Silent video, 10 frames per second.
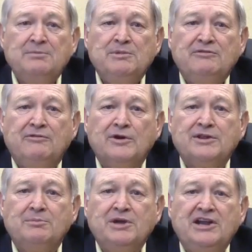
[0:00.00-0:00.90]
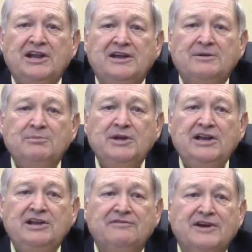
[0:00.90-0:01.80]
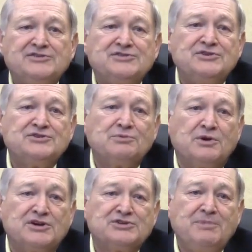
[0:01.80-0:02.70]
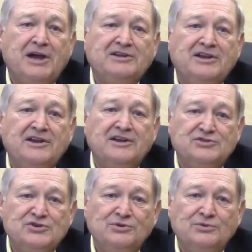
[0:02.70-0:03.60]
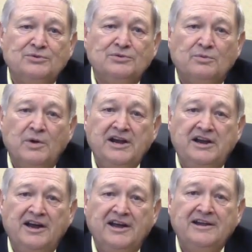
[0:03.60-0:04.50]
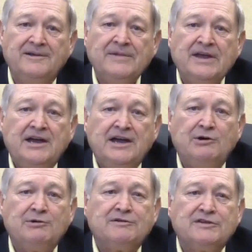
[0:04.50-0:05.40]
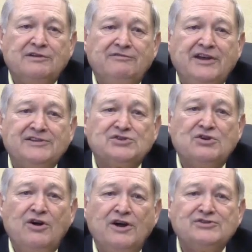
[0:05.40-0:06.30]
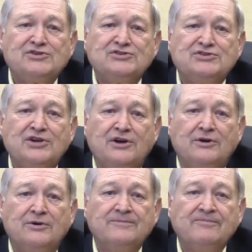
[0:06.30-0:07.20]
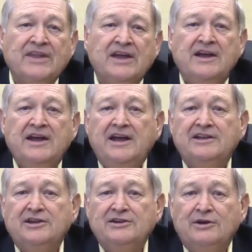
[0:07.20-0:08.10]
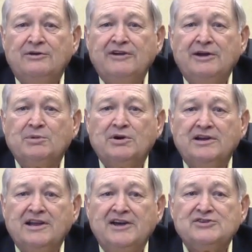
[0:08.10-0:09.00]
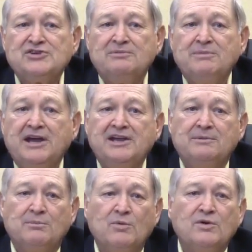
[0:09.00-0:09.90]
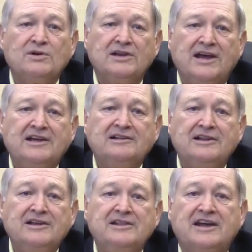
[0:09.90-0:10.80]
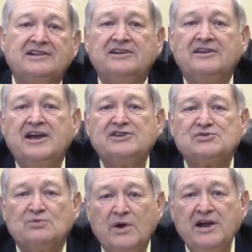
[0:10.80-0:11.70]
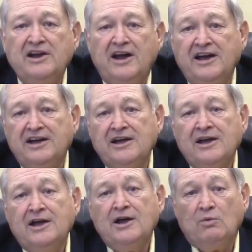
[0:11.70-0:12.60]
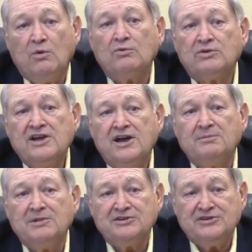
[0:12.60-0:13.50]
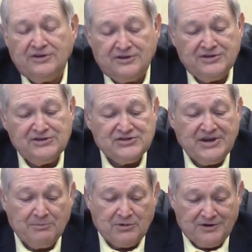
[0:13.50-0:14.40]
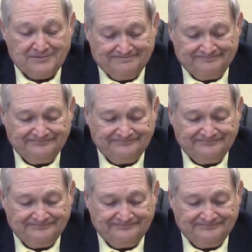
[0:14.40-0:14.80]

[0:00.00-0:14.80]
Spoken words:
Before the meeting, many investors were expecting a June rate hike. However, the Fed's cautious tone and the November election make it more likely that the next rate hike won't come until December.